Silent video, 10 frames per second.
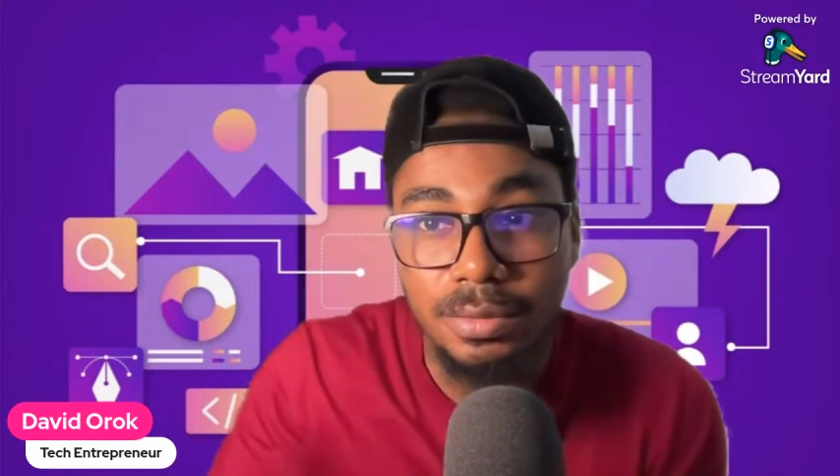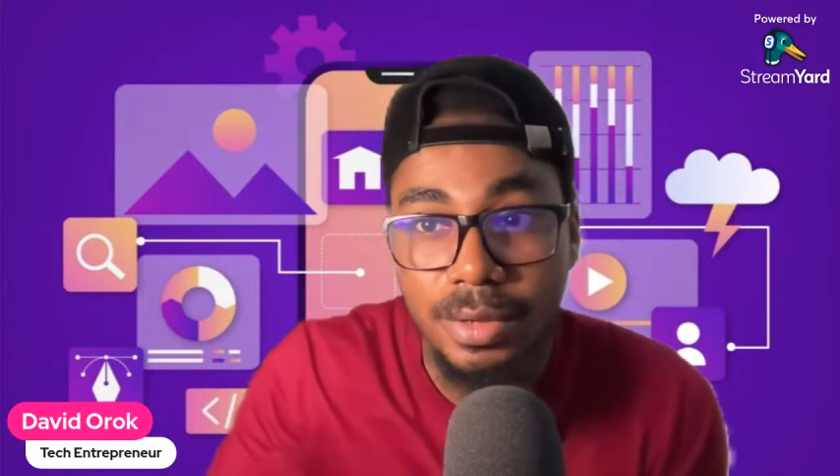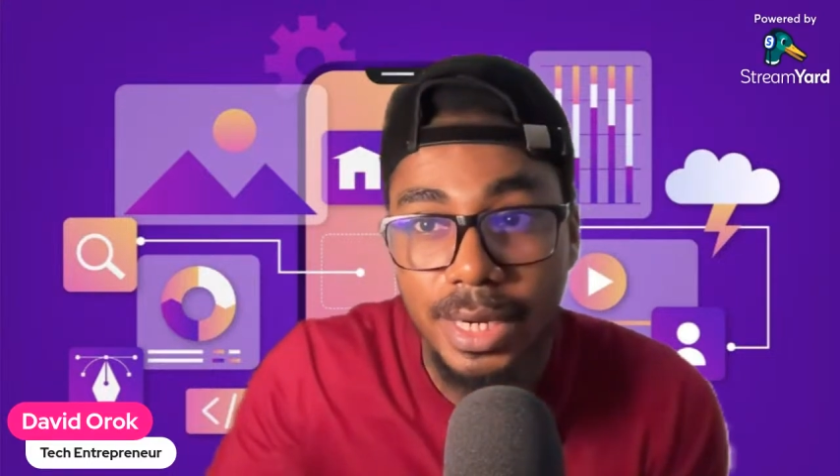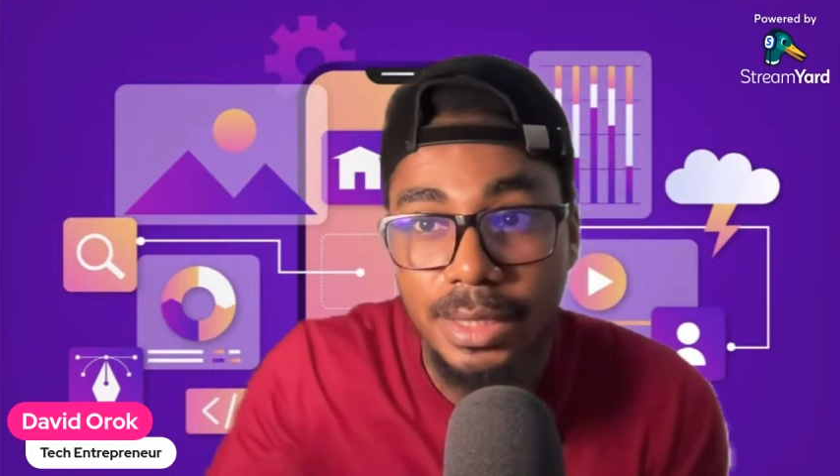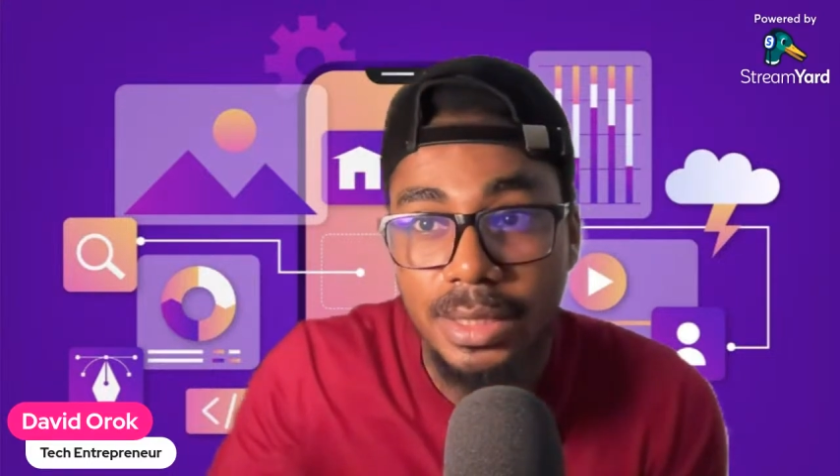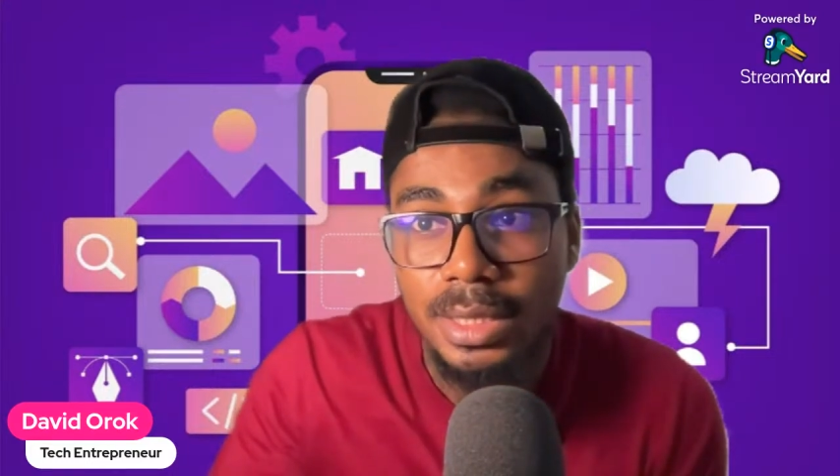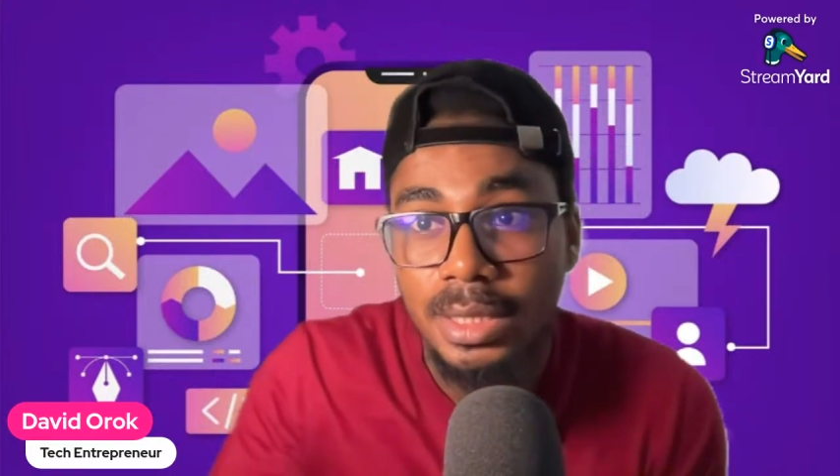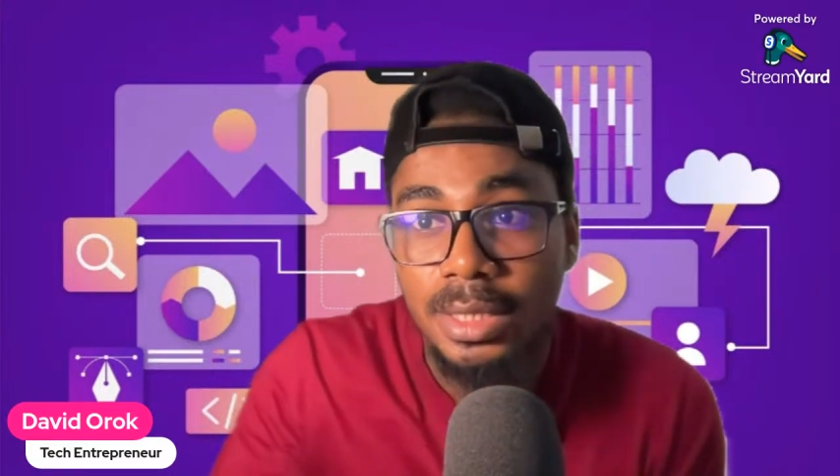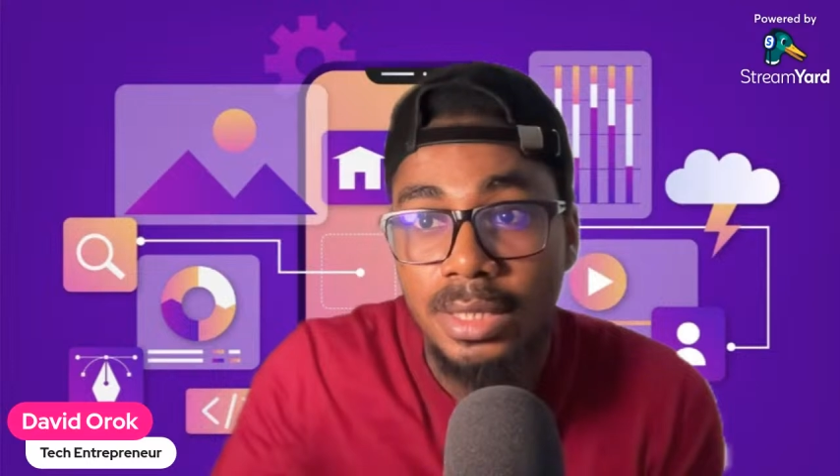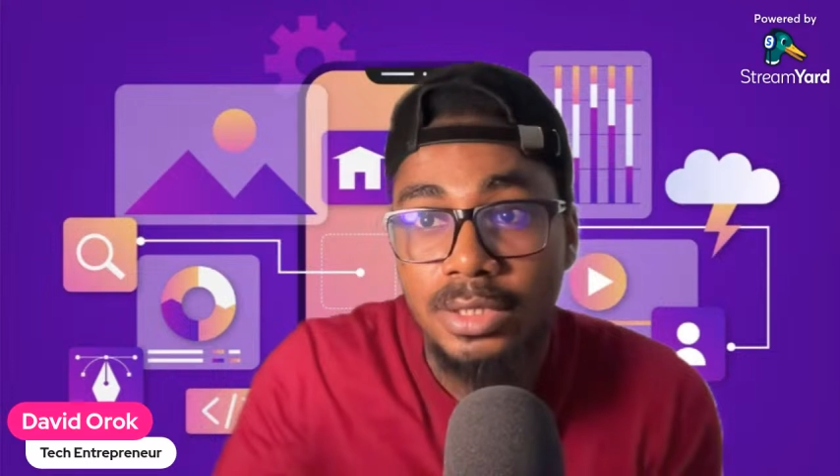right?
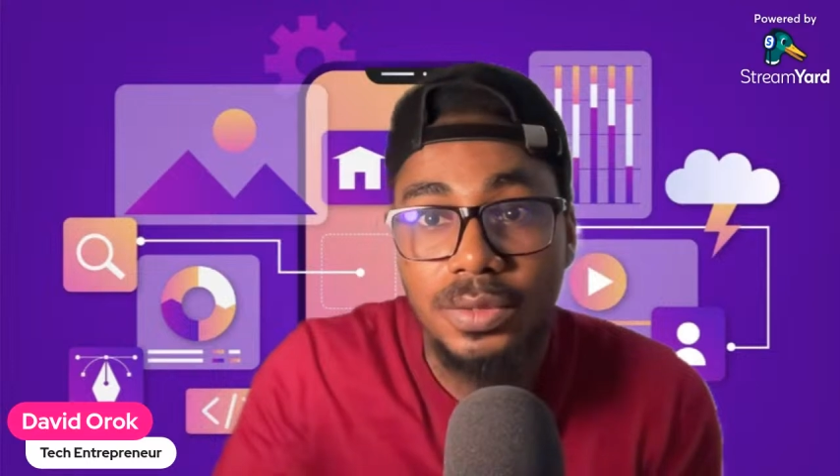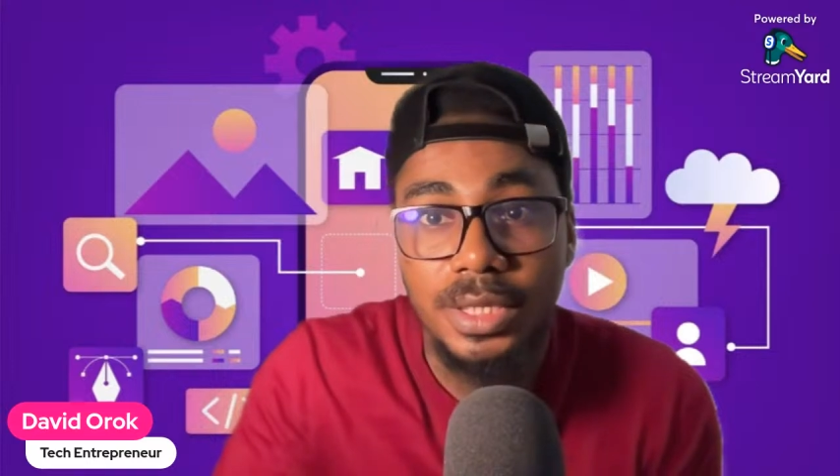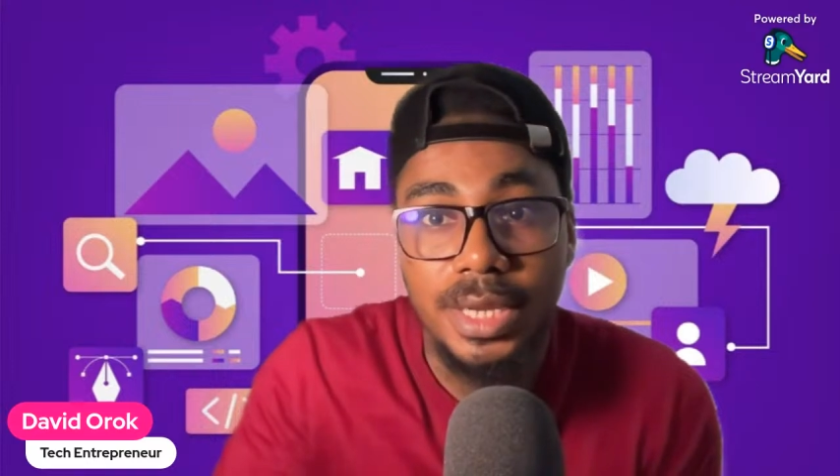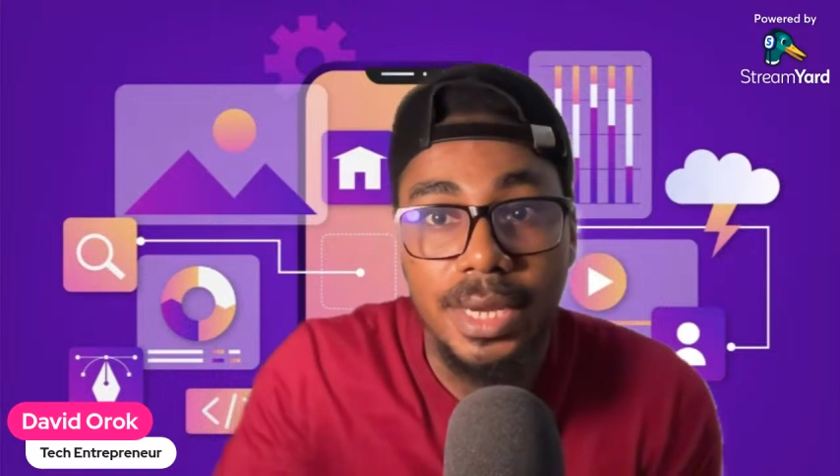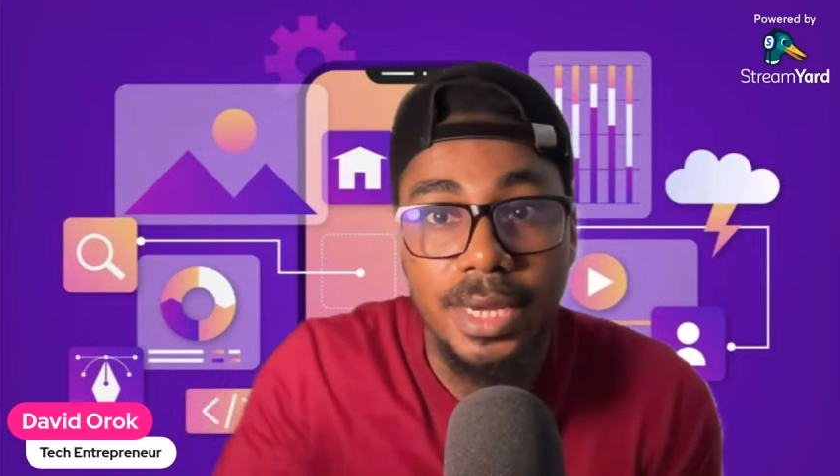So yeah,